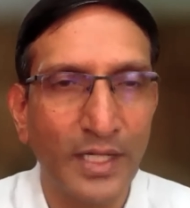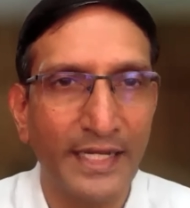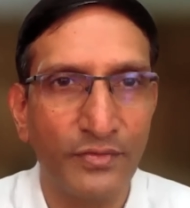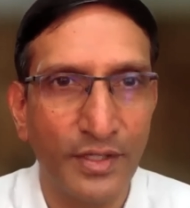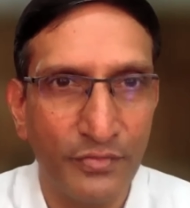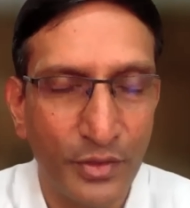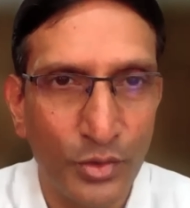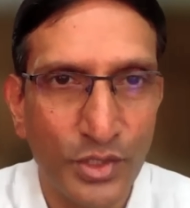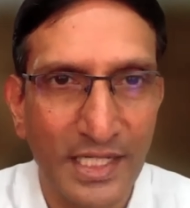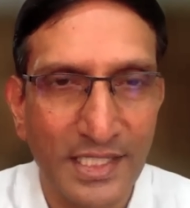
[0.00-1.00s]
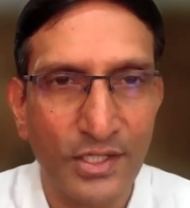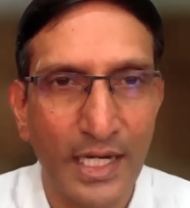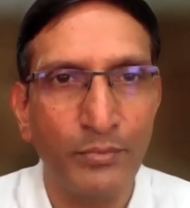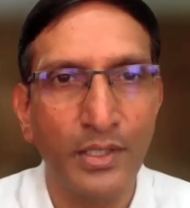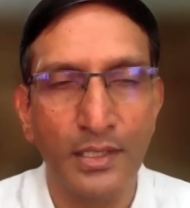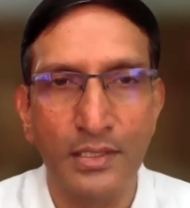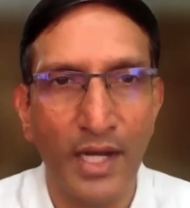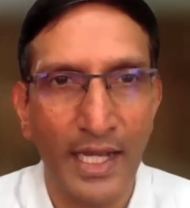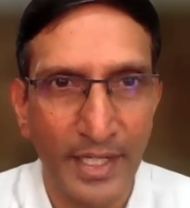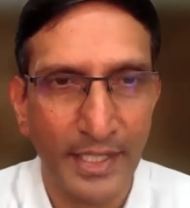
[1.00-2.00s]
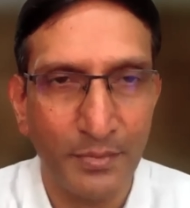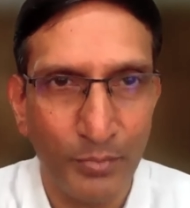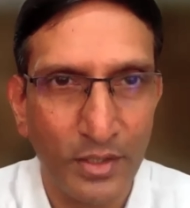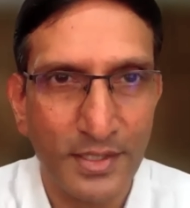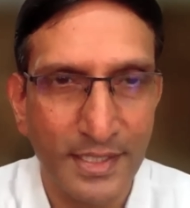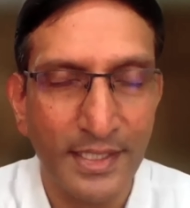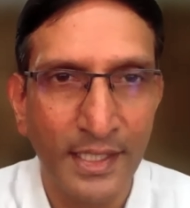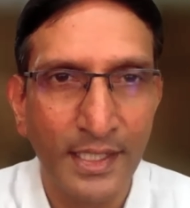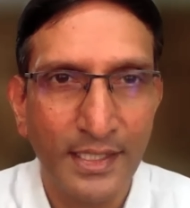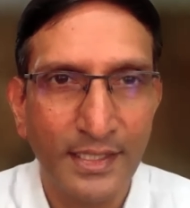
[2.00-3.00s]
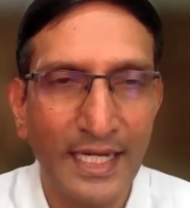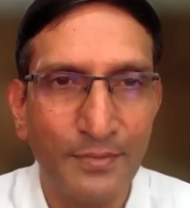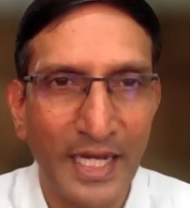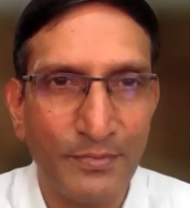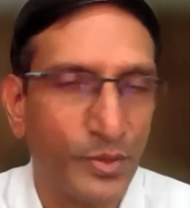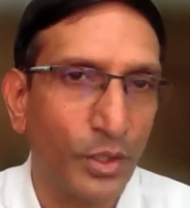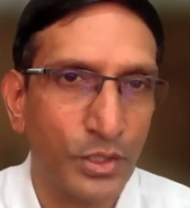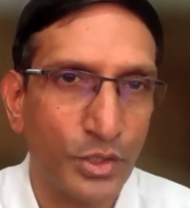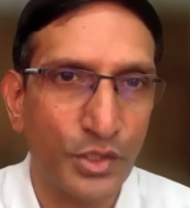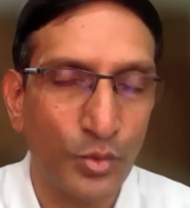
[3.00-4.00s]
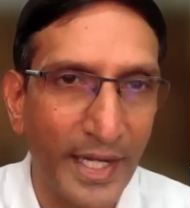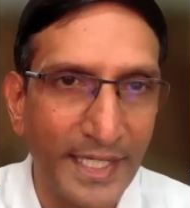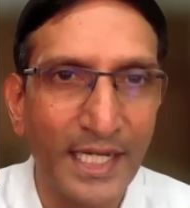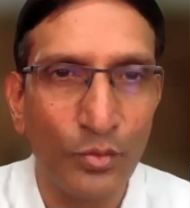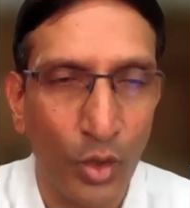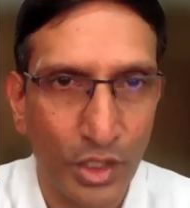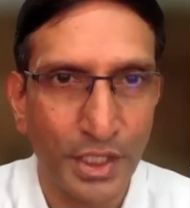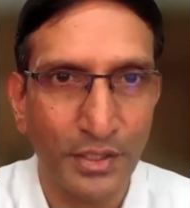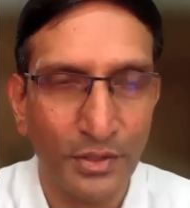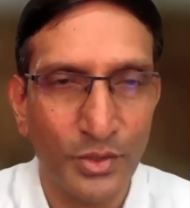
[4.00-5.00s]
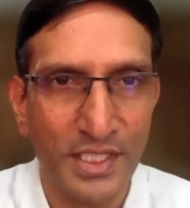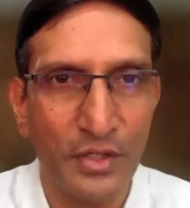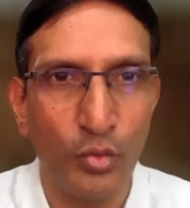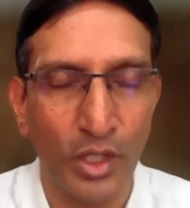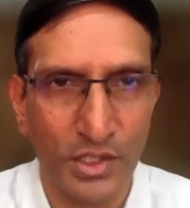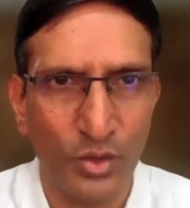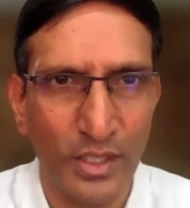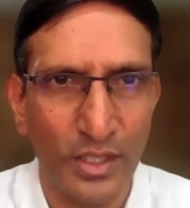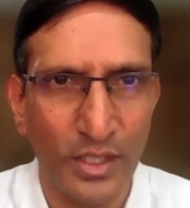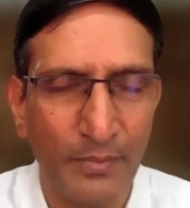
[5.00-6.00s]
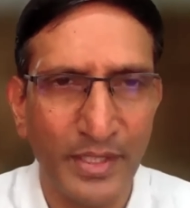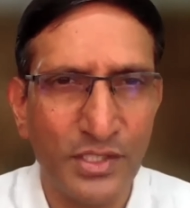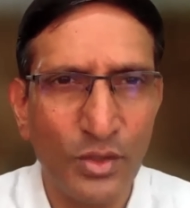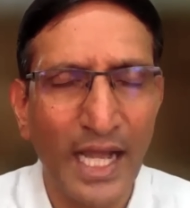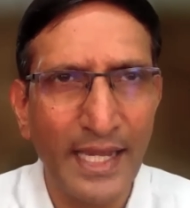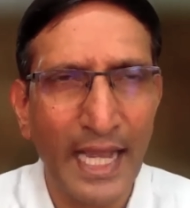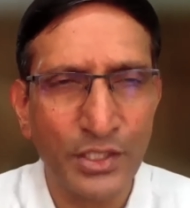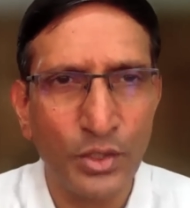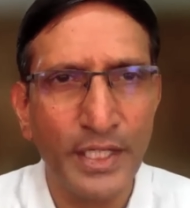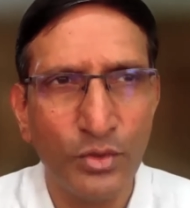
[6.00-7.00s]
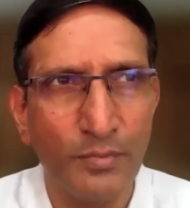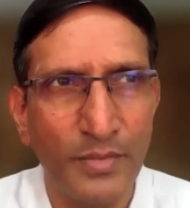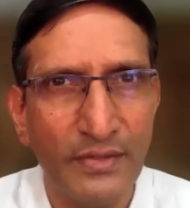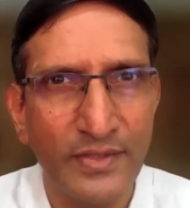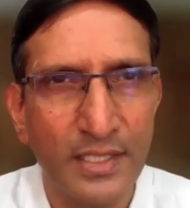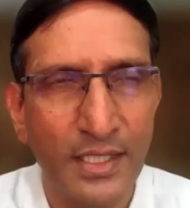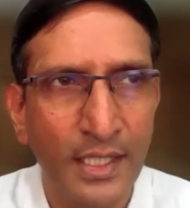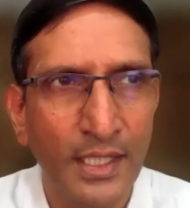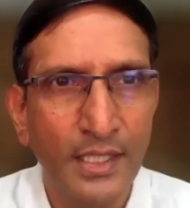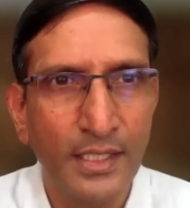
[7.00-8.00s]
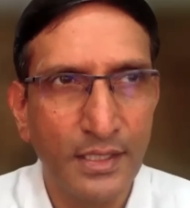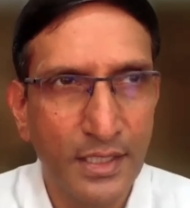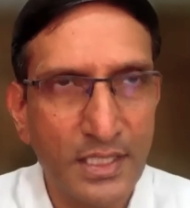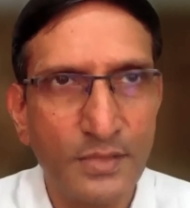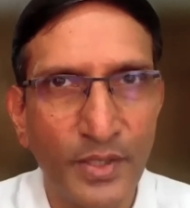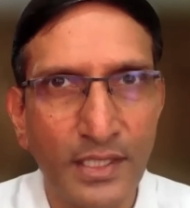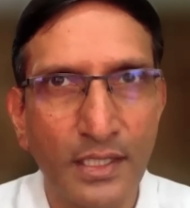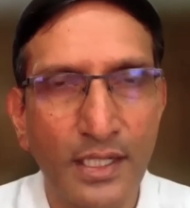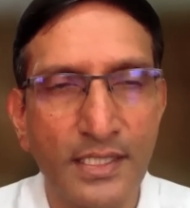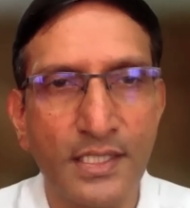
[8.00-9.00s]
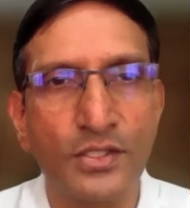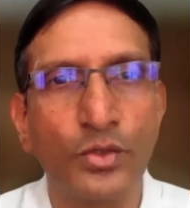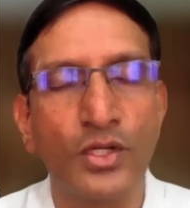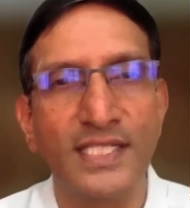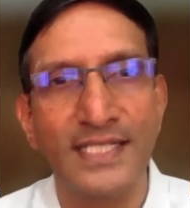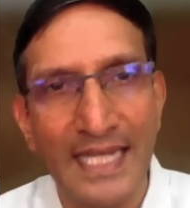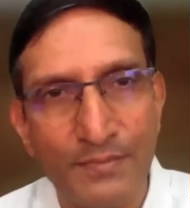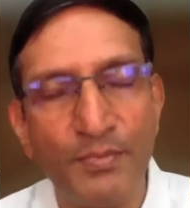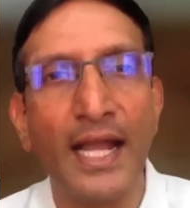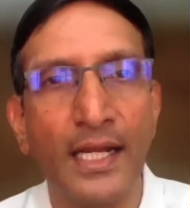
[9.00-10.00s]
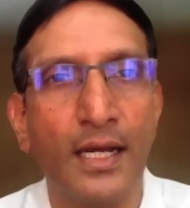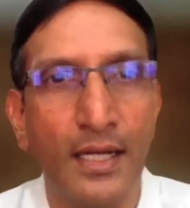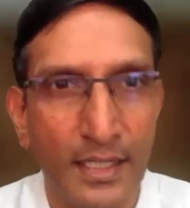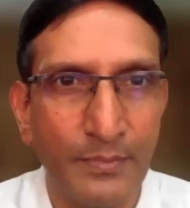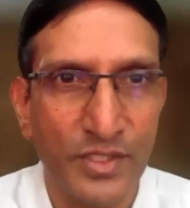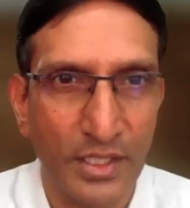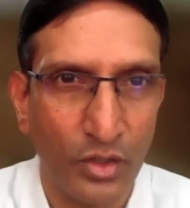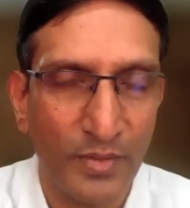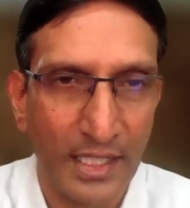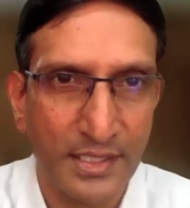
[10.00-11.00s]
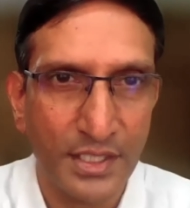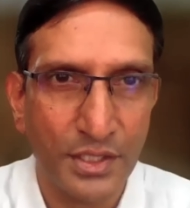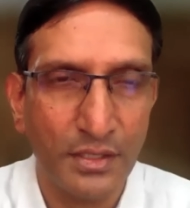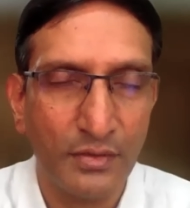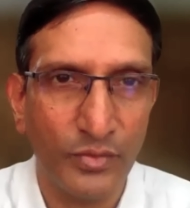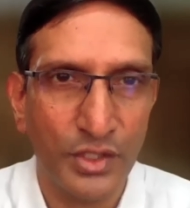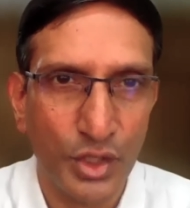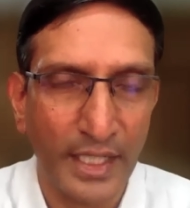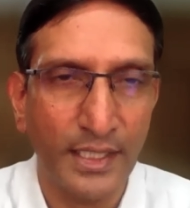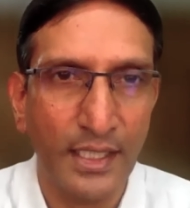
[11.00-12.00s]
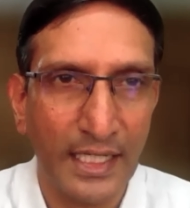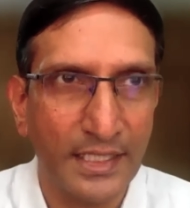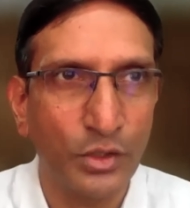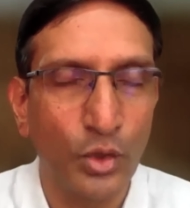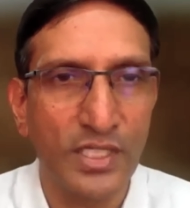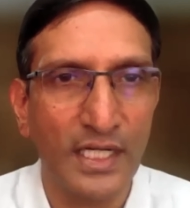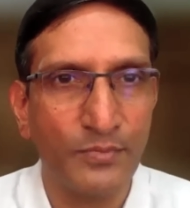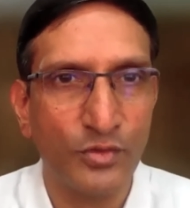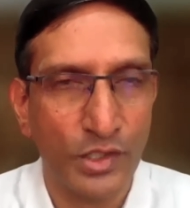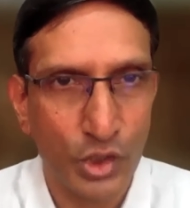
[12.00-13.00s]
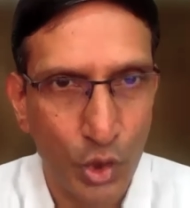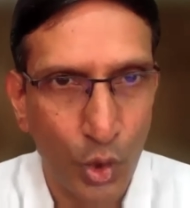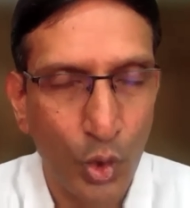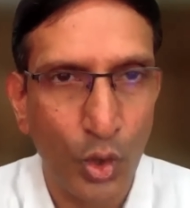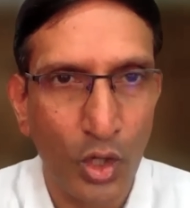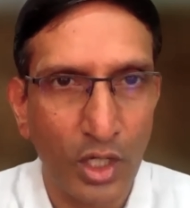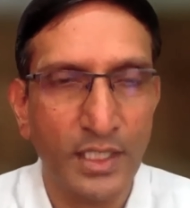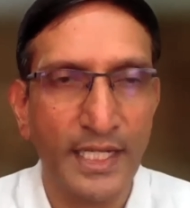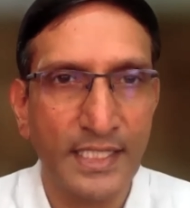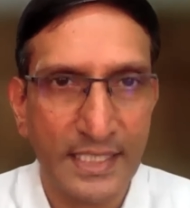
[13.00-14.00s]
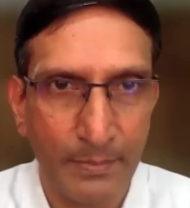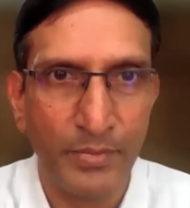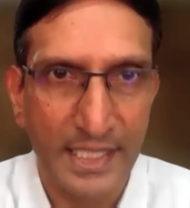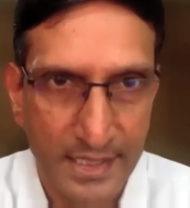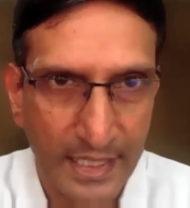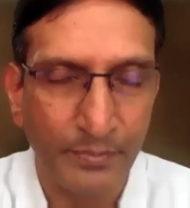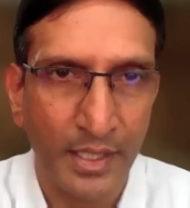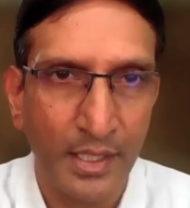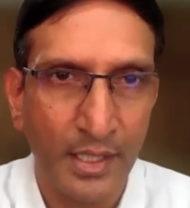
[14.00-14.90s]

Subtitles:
kind of confused and scrambled by American policy that perhaps we are also just waiting and watching to see what is going to happen. So I actually do not believe that this particular crisis is going to set back our attempts at normalization with China. I think those attempts were slow, halting step by step.